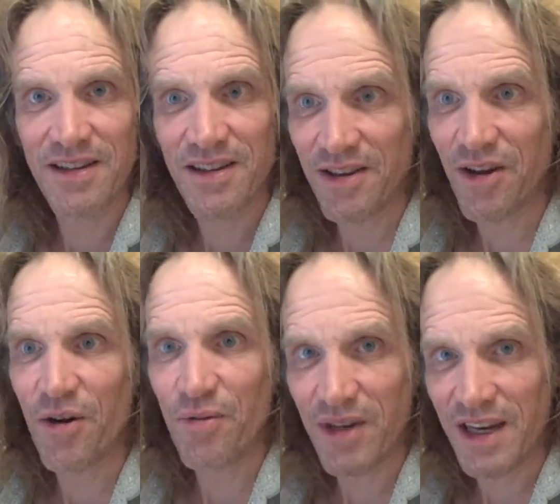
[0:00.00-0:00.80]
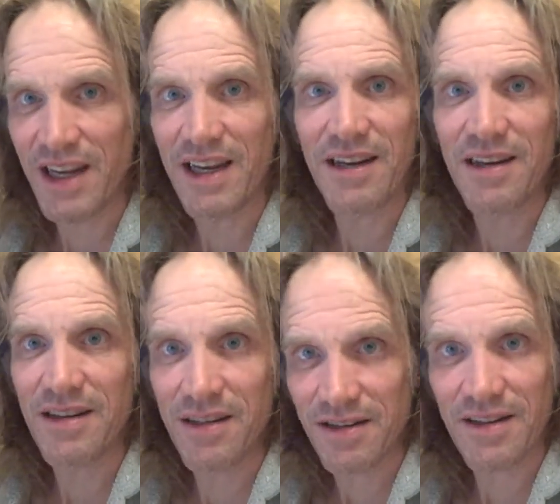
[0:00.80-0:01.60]
No need
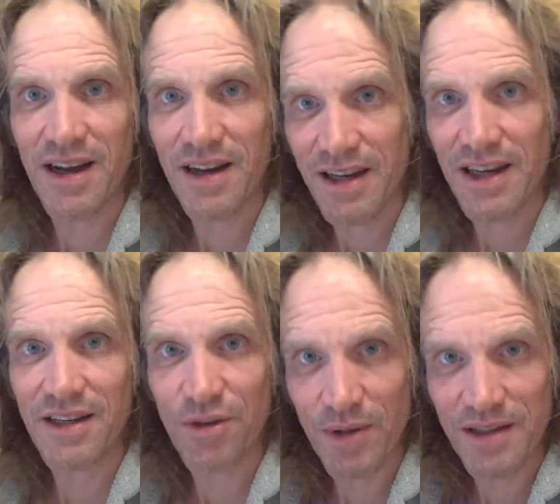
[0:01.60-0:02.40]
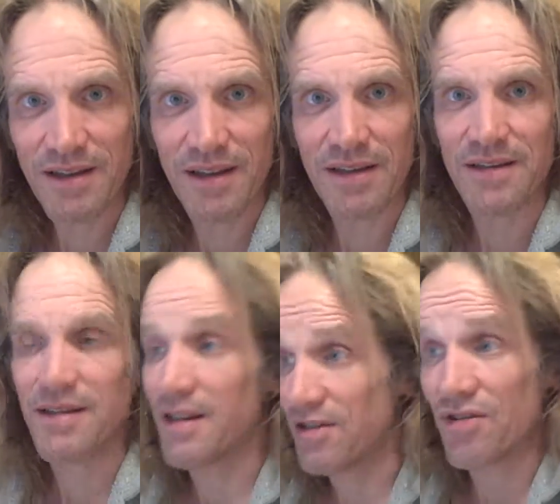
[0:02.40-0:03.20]
does not need to
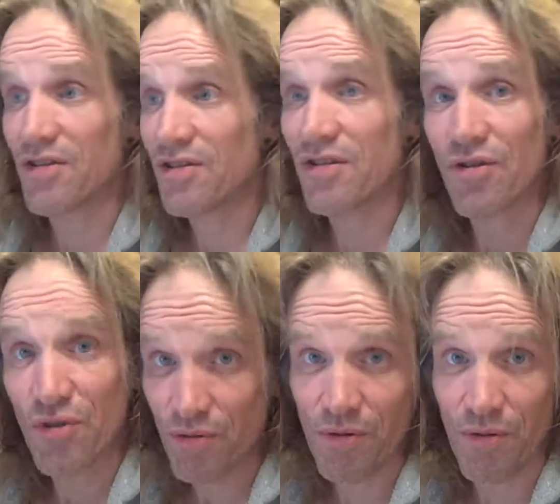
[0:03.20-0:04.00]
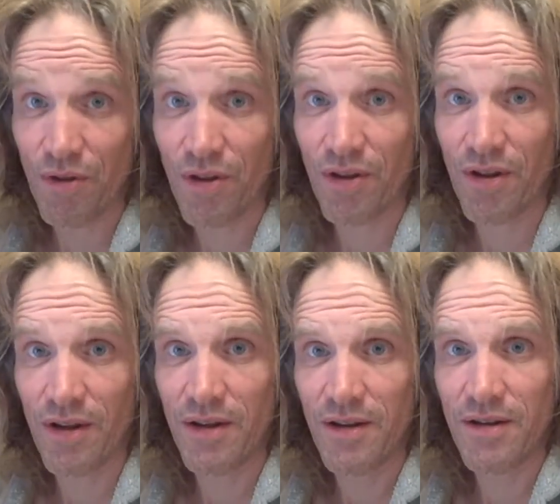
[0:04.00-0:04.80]
exist. It's just the truth.
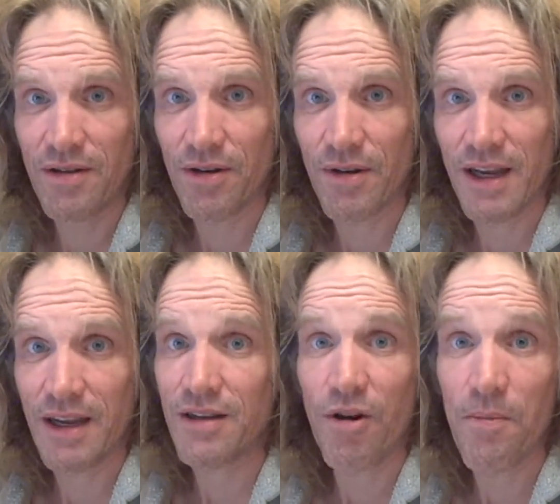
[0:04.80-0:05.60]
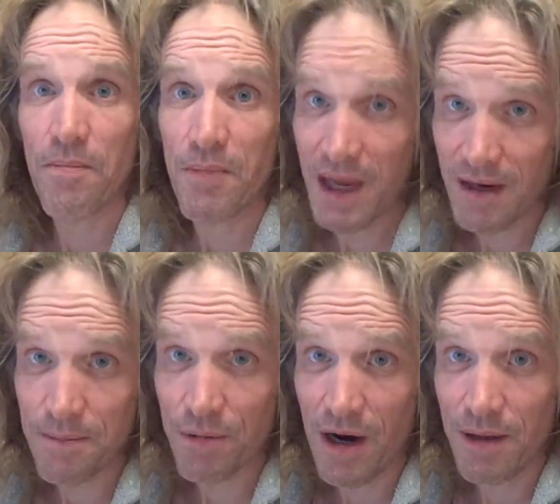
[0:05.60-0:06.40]
Okay? Don't make
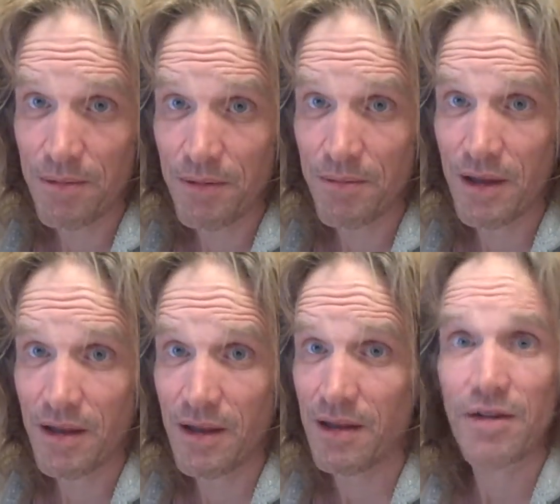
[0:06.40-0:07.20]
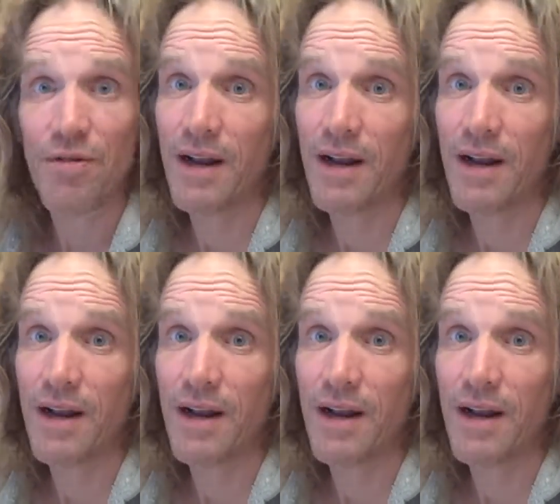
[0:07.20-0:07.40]
a problem, then you don't